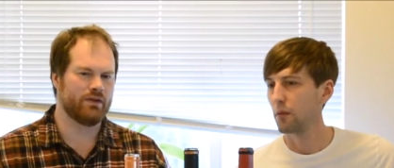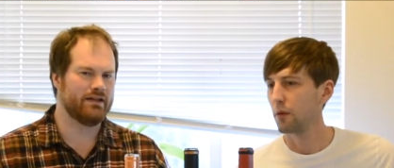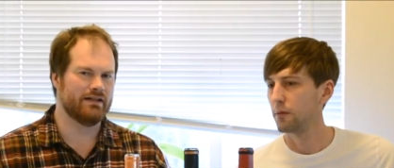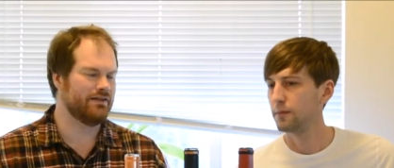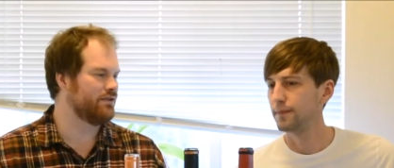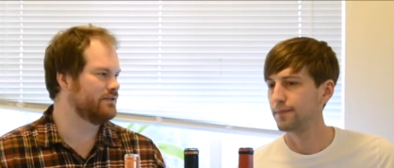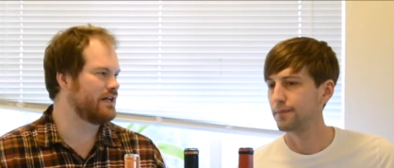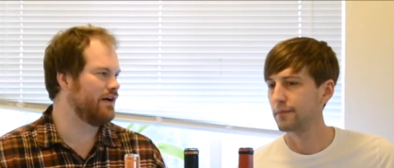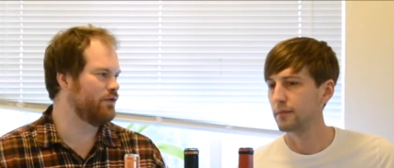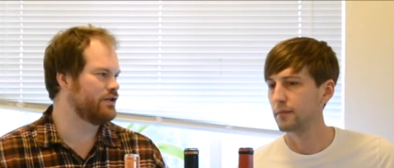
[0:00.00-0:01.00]
Speaker 1: really delivers
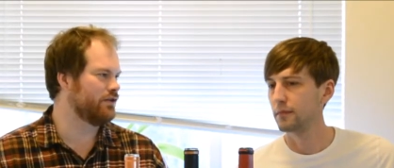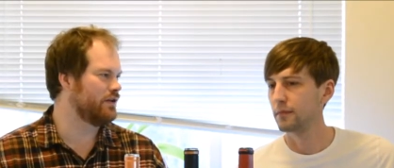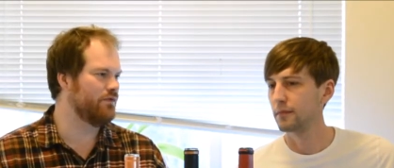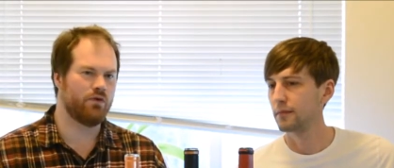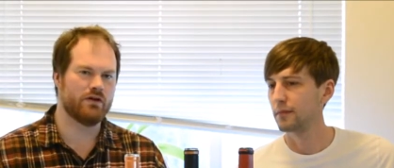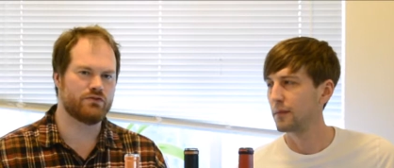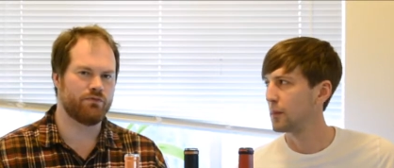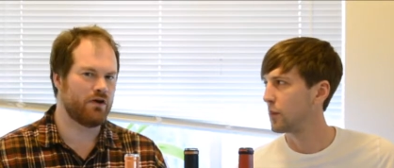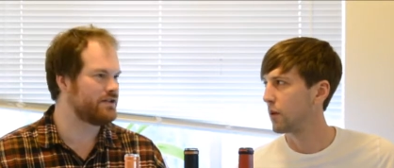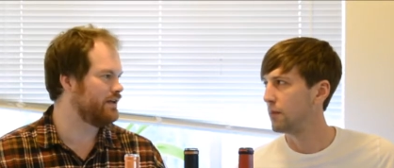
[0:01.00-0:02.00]
kind of what you're looking for. It's
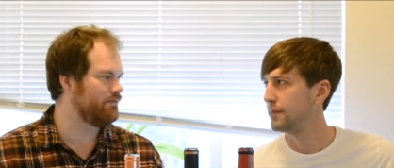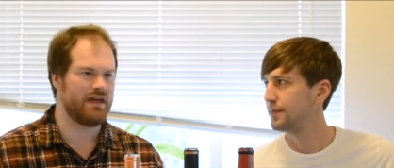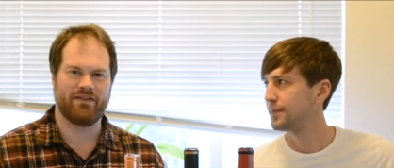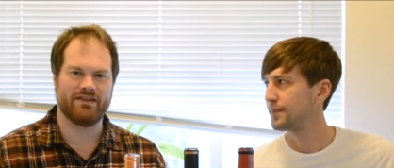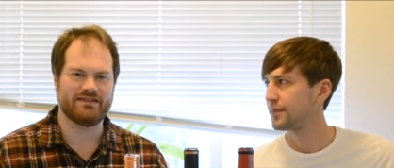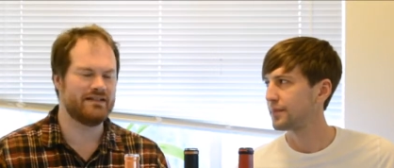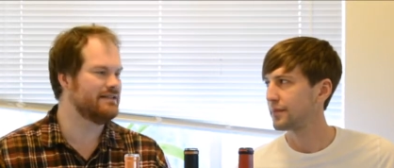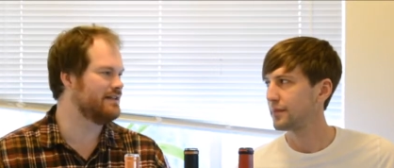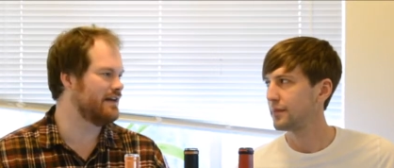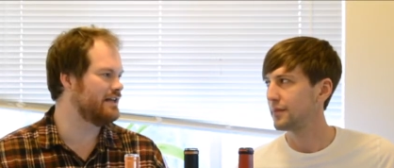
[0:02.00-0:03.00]
refreshing. Yeah, the
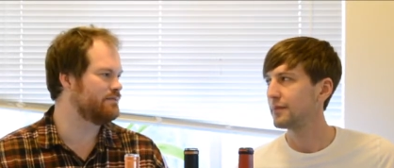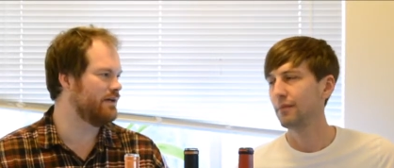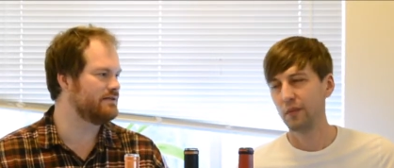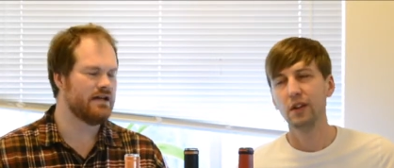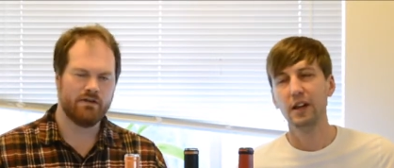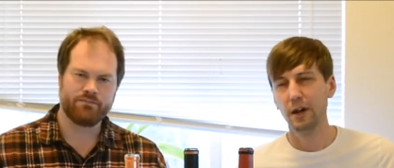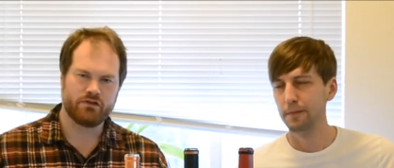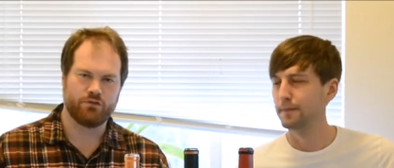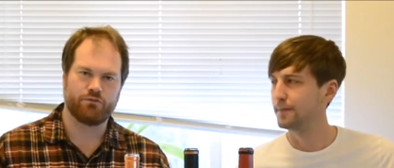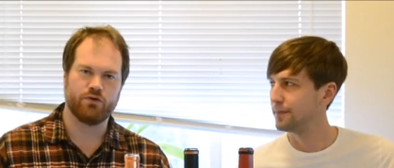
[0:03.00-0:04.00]
acidity's in a nice place. Yeah.
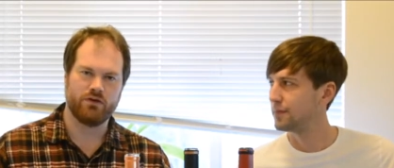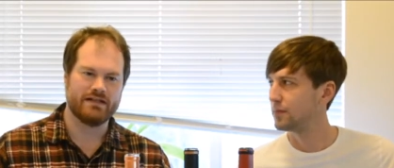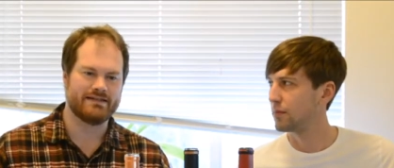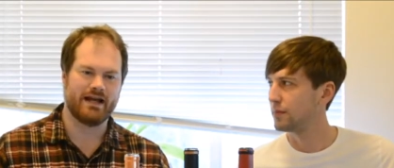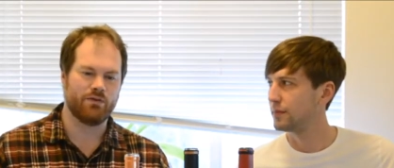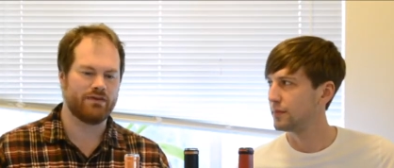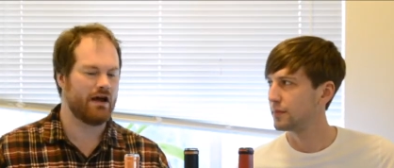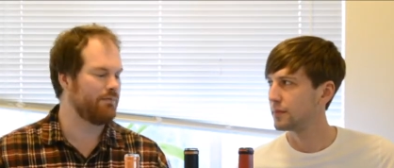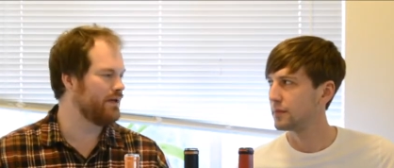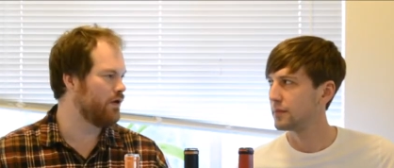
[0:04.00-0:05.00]
The fruit is there
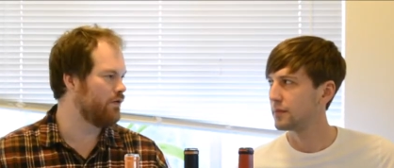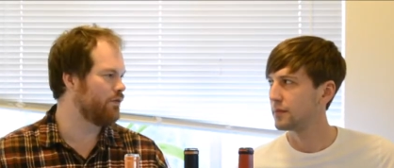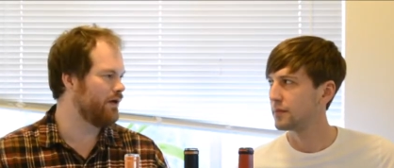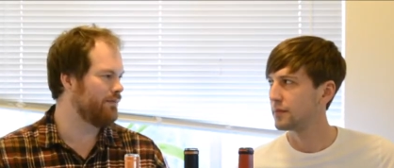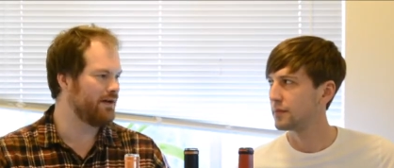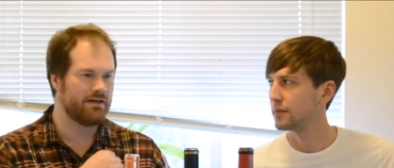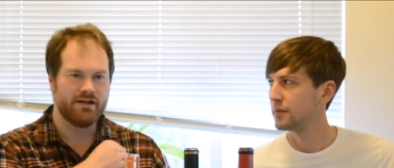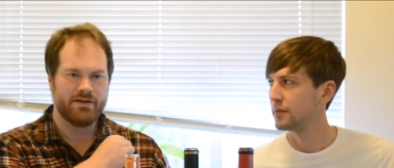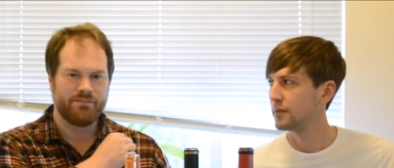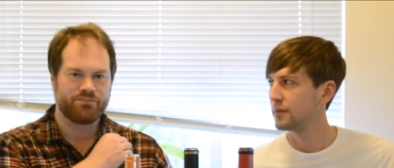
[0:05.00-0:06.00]
without being overwhelming.
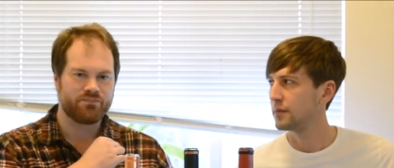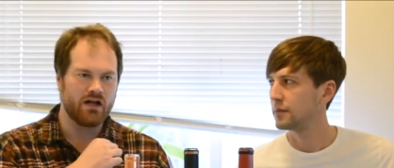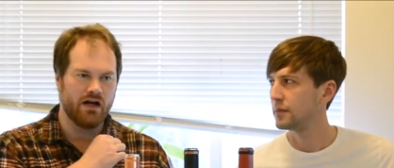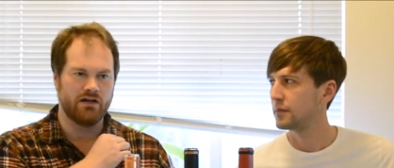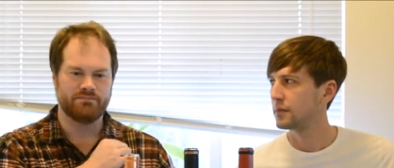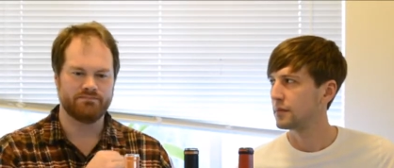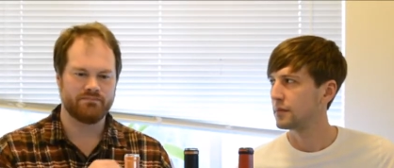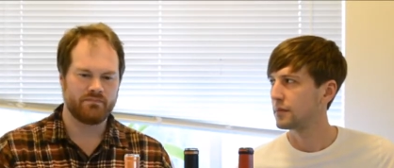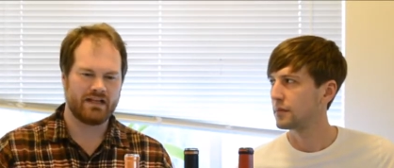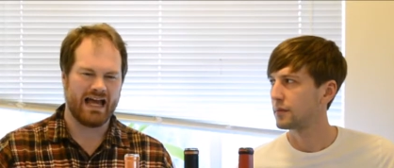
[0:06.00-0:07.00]

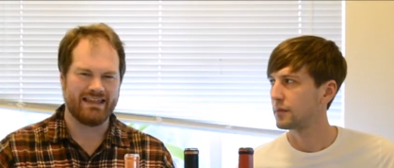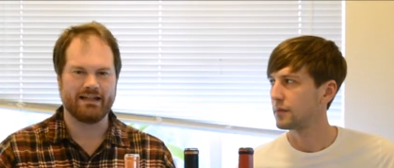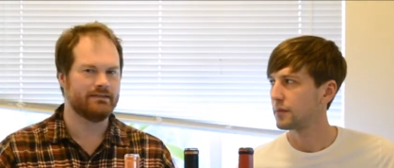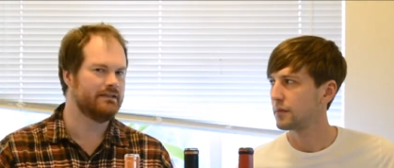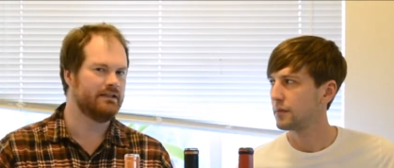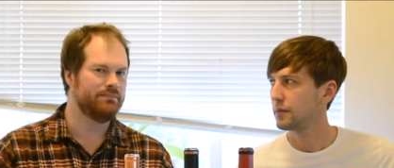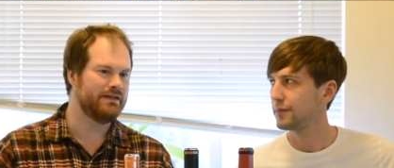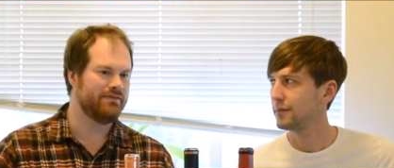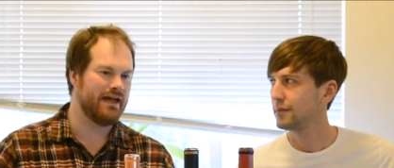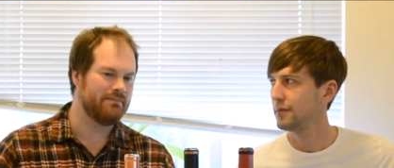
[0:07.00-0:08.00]
I think a little
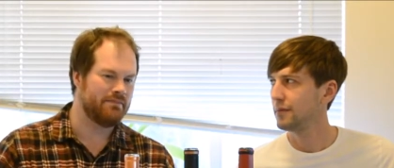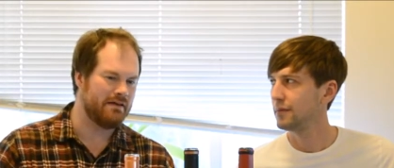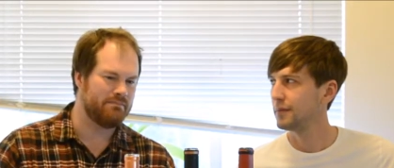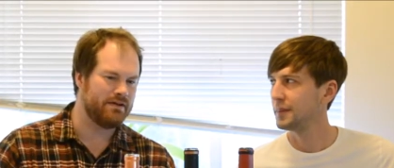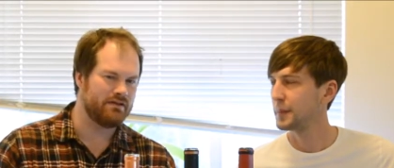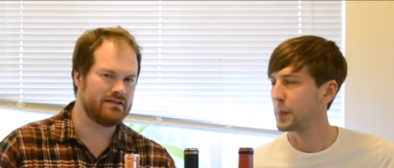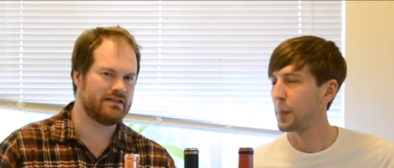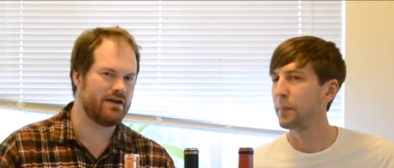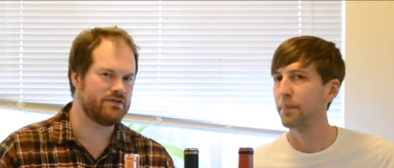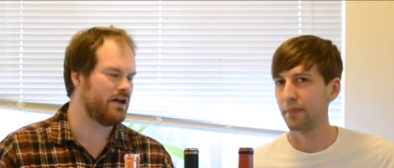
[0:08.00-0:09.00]
bit of that bitterness
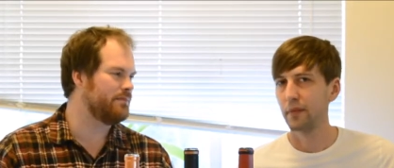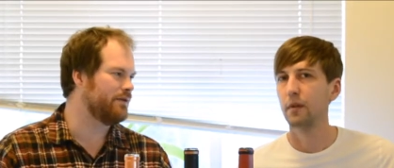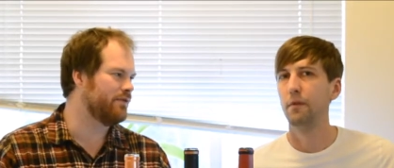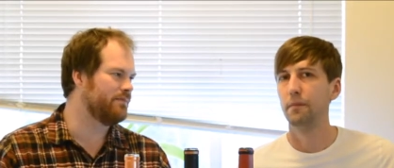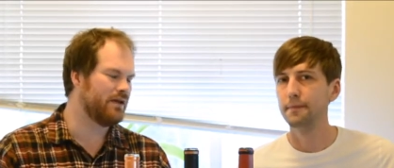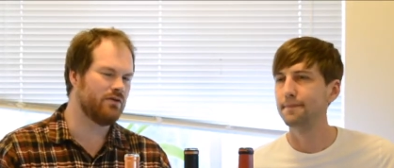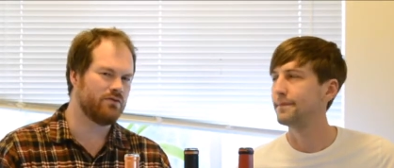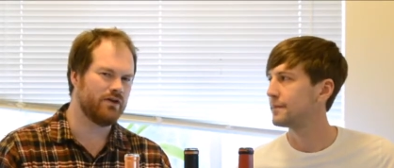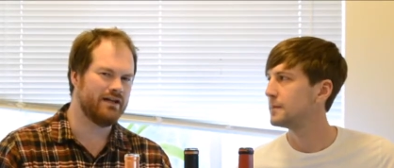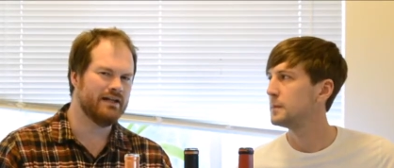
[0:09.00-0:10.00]
I was talking about from the Pinot
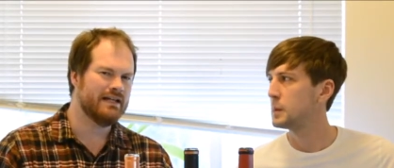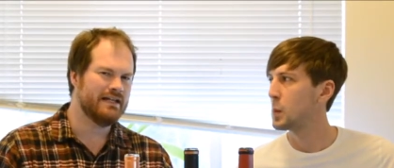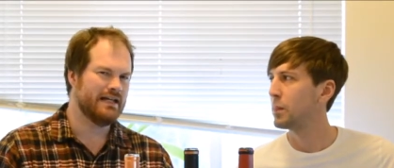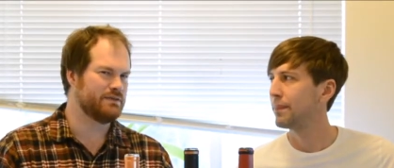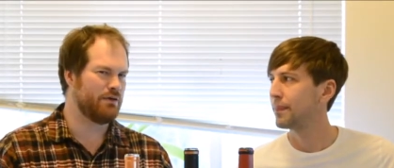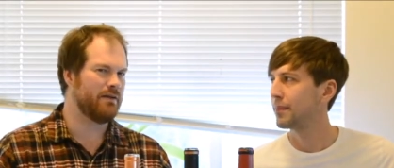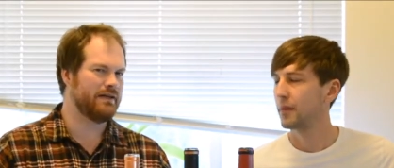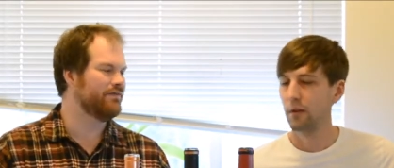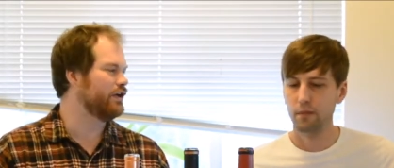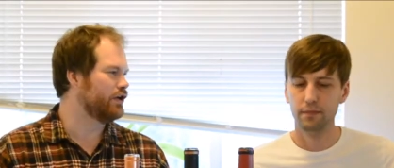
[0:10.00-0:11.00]
Gris is
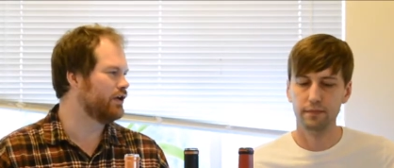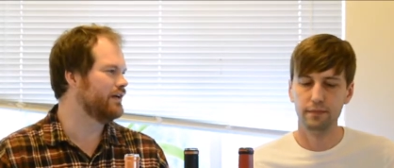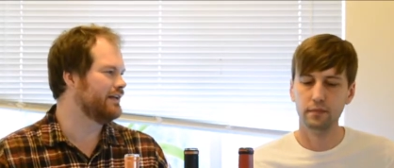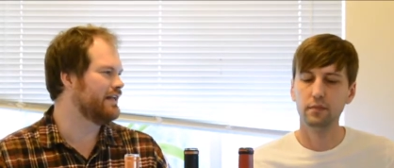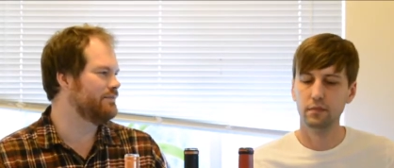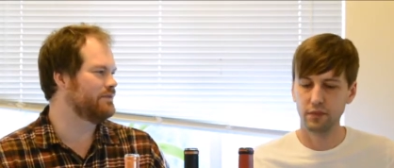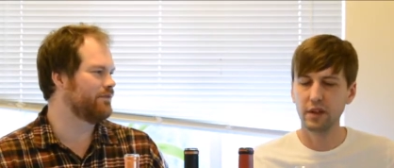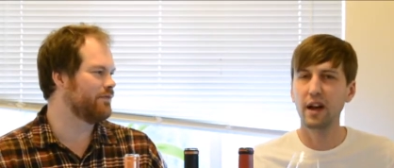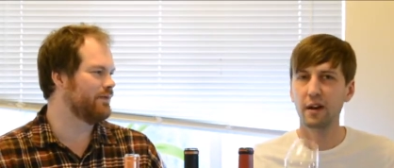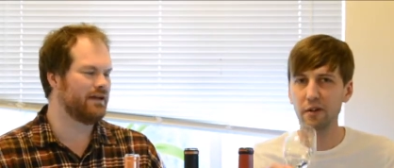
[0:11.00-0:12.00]
probably even good. It keeps it
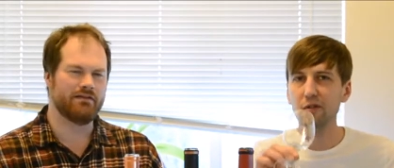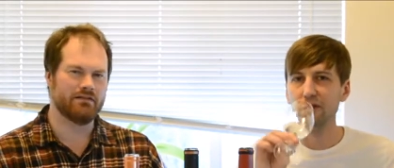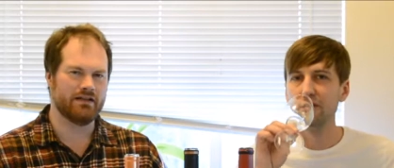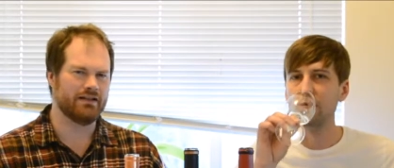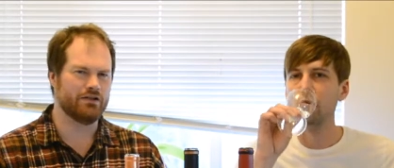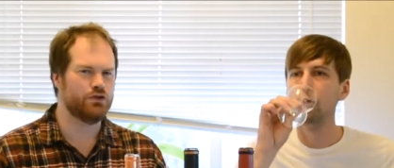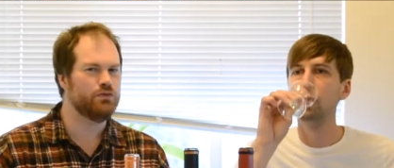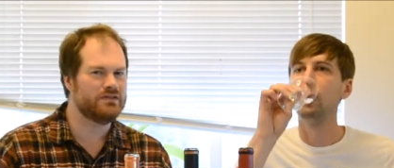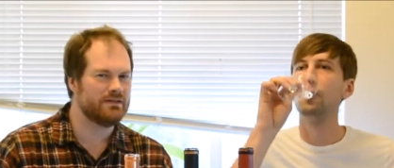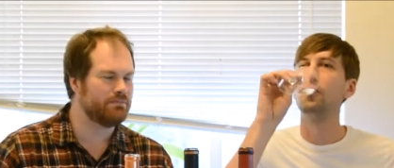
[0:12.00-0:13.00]
from being a little too
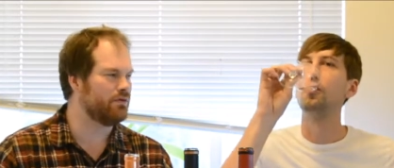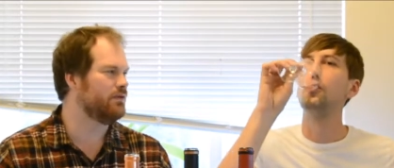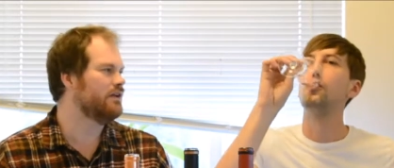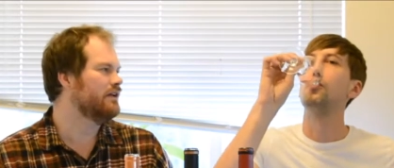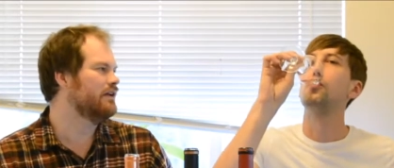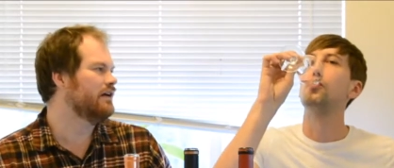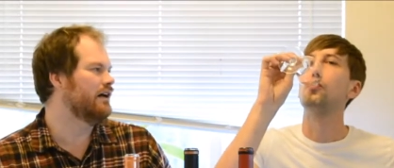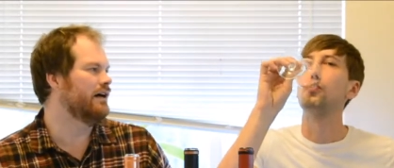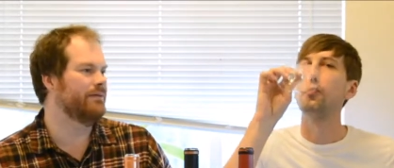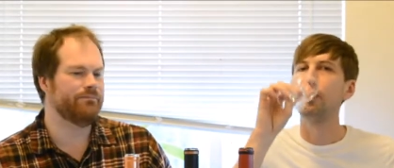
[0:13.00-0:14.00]
simple.
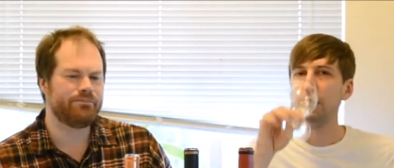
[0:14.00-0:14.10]
Adds